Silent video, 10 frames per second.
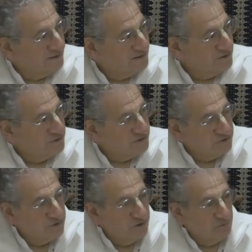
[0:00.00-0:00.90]
As soon as
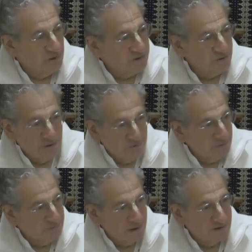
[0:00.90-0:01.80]
the drug wears off,
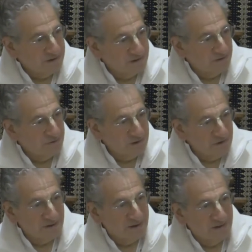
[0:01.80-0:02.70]
the pain is still
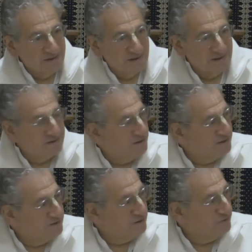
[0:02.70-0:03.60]
there again, and it's, and
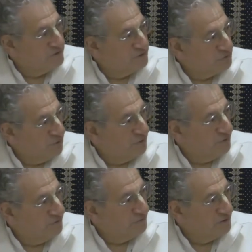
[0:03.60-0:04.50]
it's even
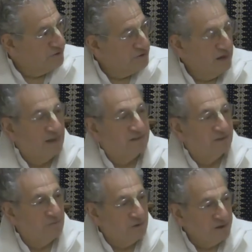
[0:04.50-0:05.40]
stronger because you had
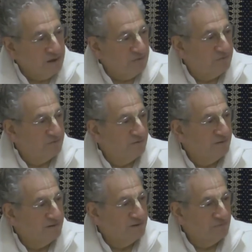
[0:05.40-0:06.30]
some relief,
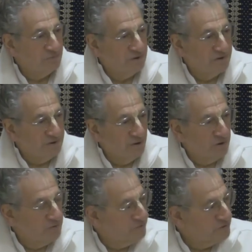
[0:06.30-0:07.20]
temporary
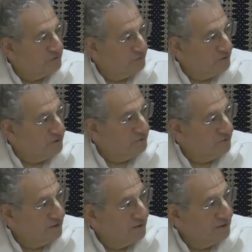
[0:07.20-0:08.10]
artificial relief.
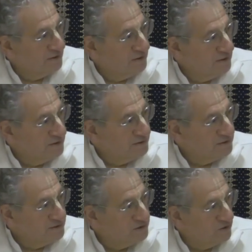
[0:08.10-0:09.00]

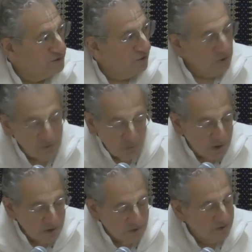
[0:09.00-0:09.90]
So the only
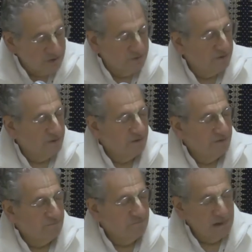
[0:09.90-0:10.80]
way you can
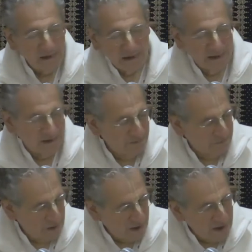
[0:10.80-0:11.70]
mitigate the
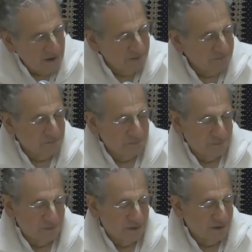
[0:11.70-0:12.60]
pain
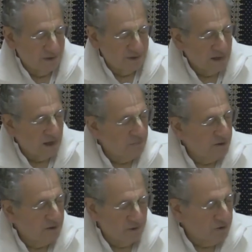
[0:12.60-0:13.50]
is not
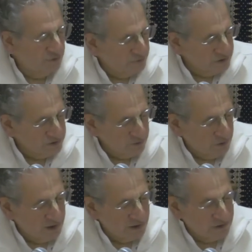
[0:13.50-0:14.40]
by an artificial
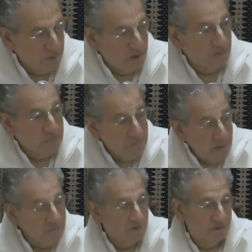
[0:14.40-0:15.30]
way; it's by
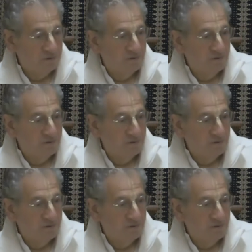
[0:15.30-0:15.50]
remembering